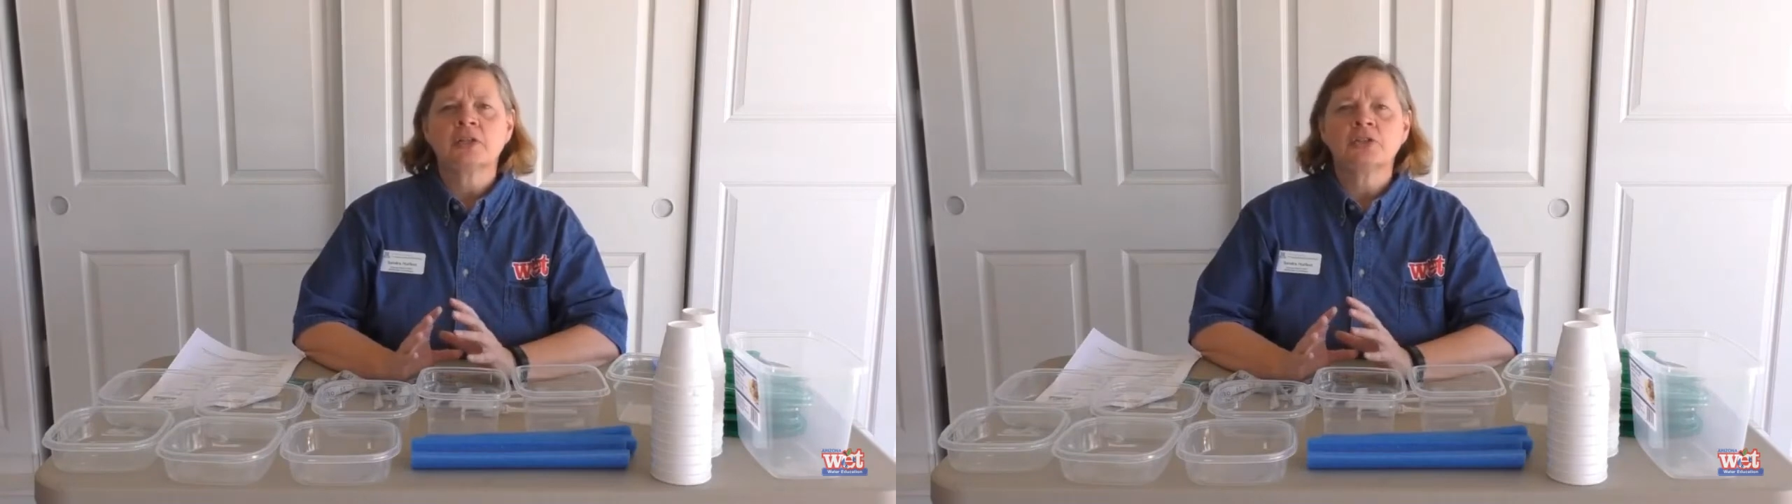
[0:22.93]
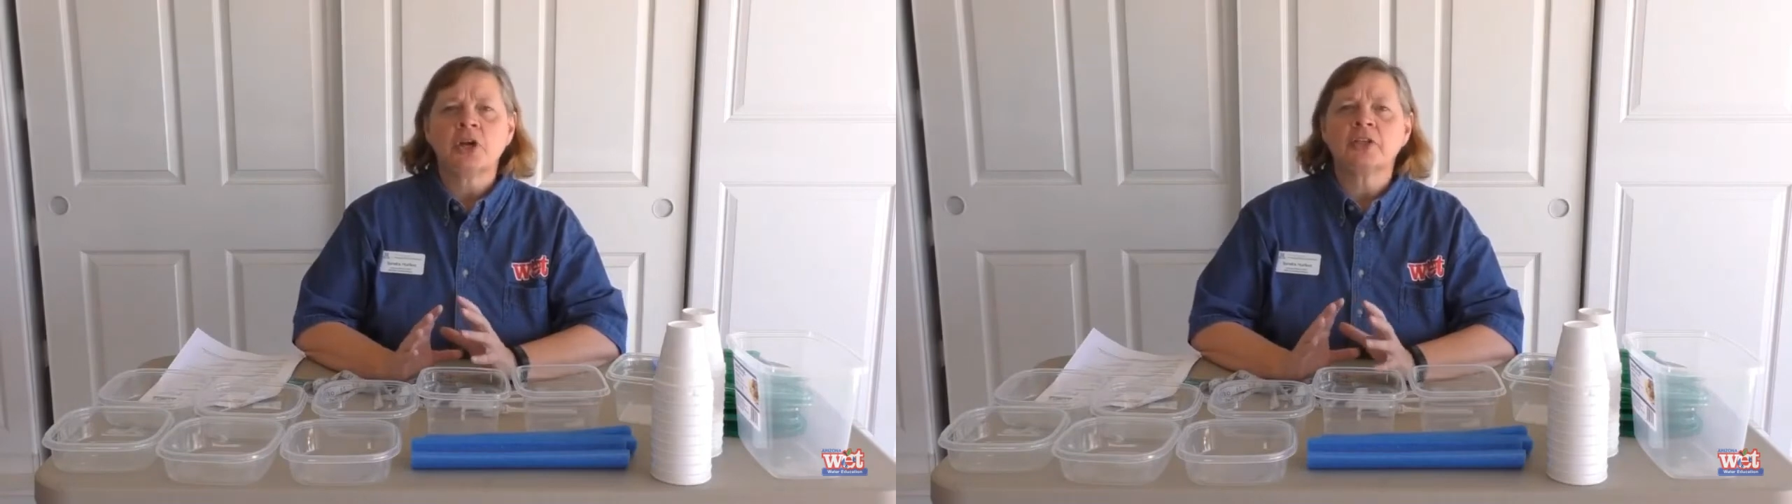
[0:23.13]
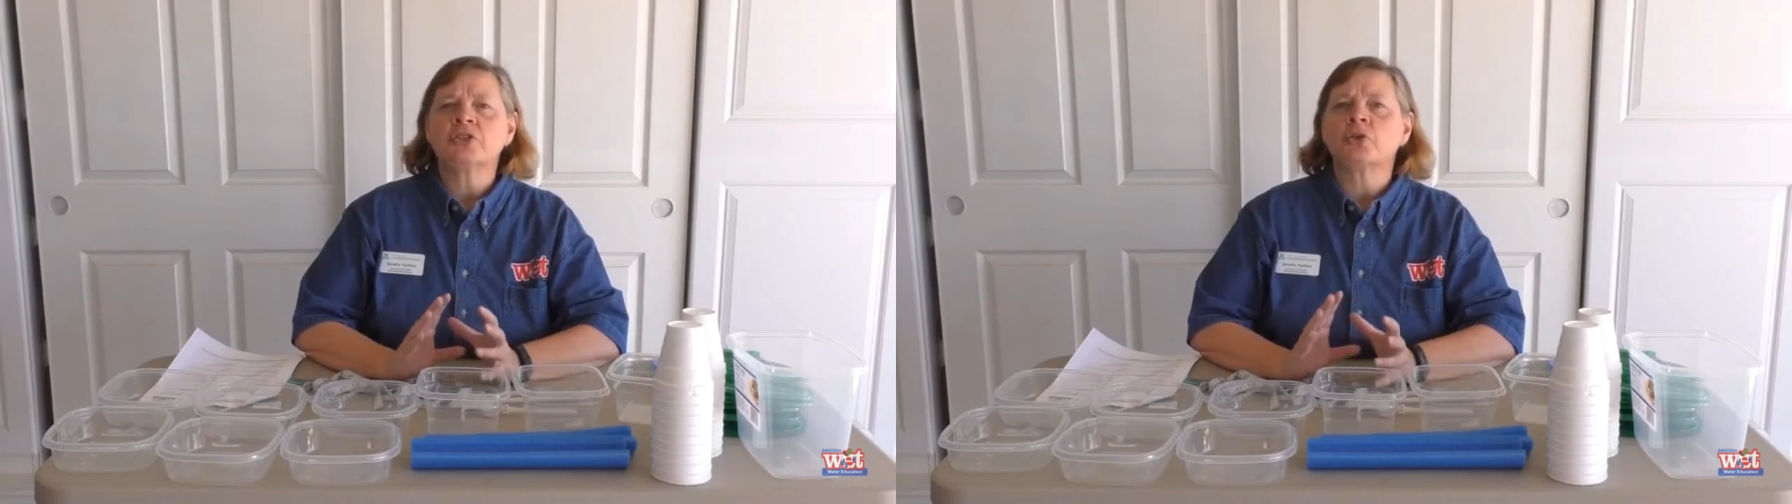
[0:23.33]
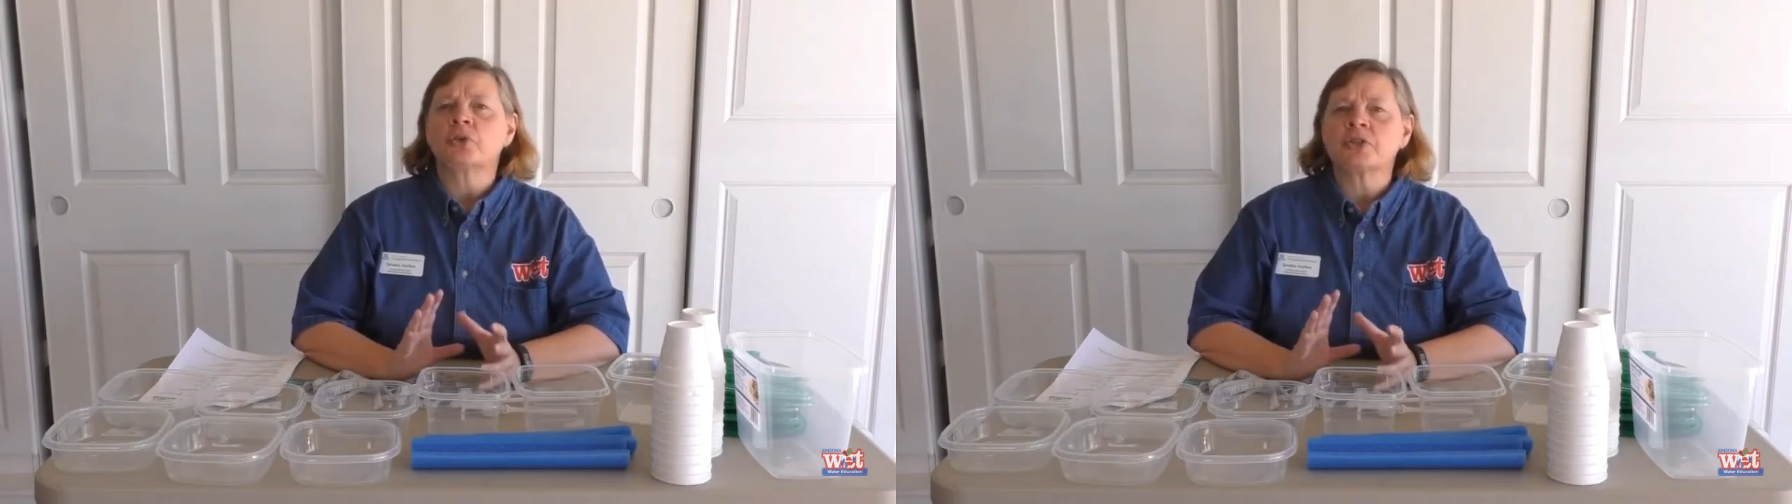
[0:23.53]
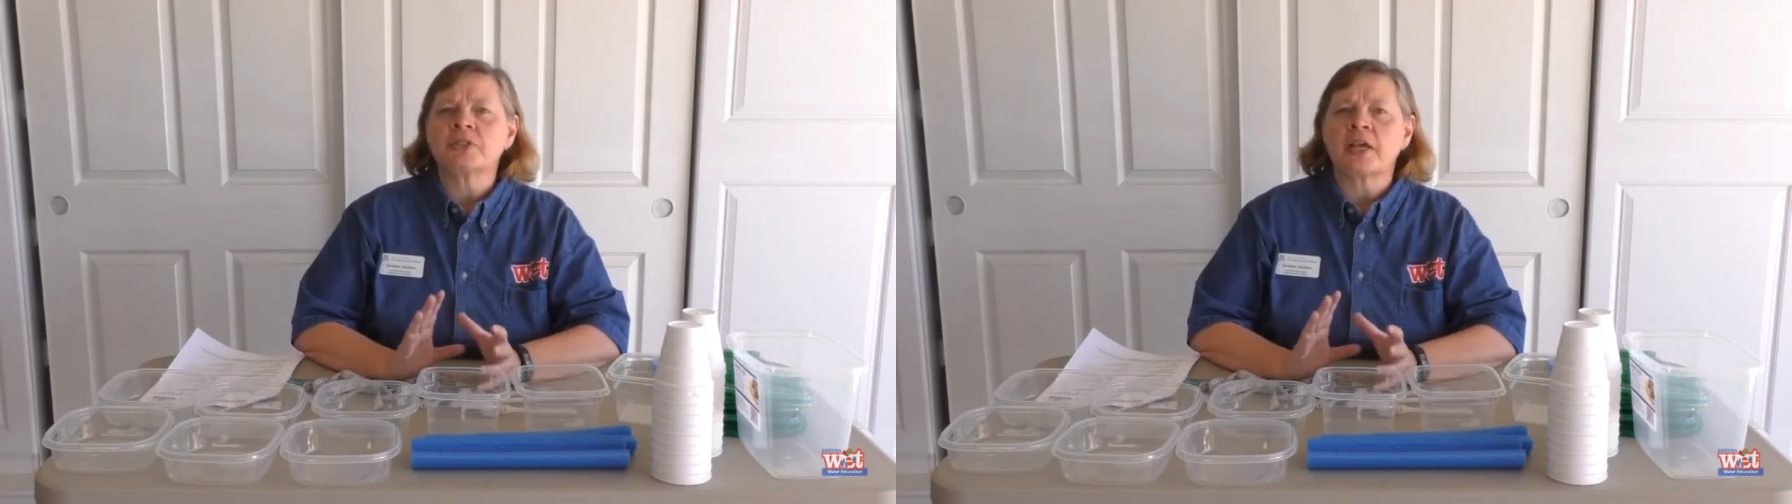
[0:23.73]
judged
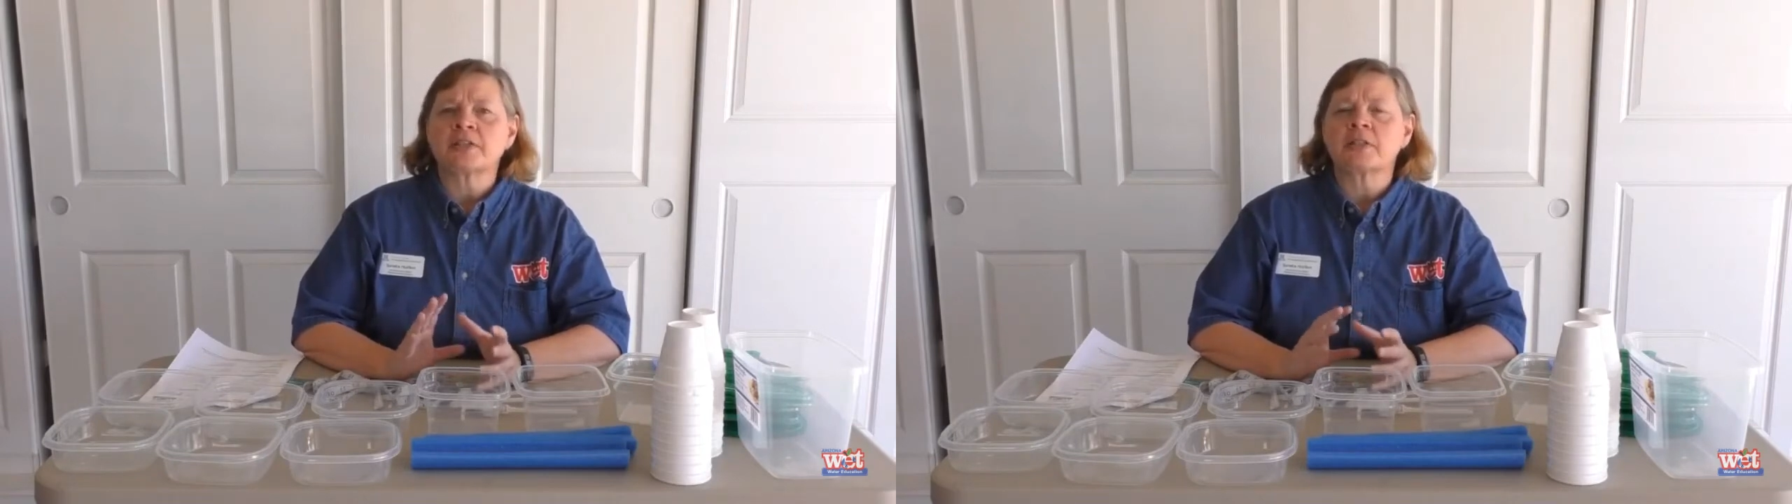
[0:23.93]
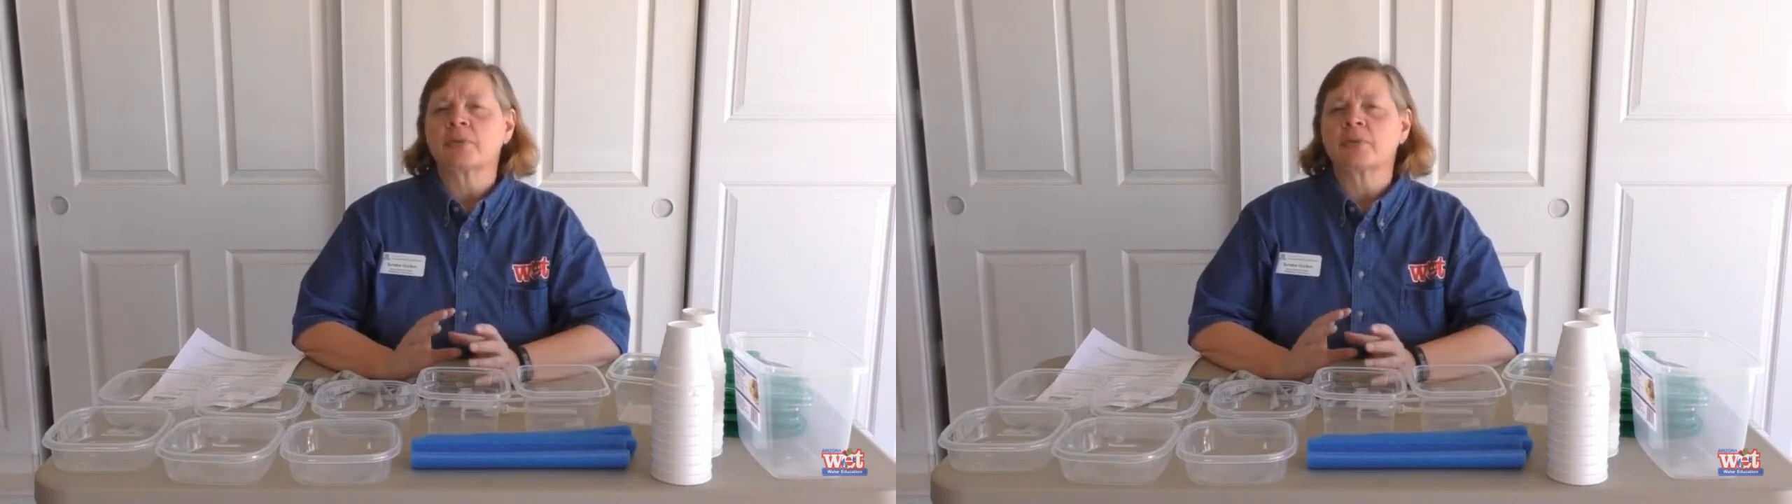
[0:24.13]
or assessed.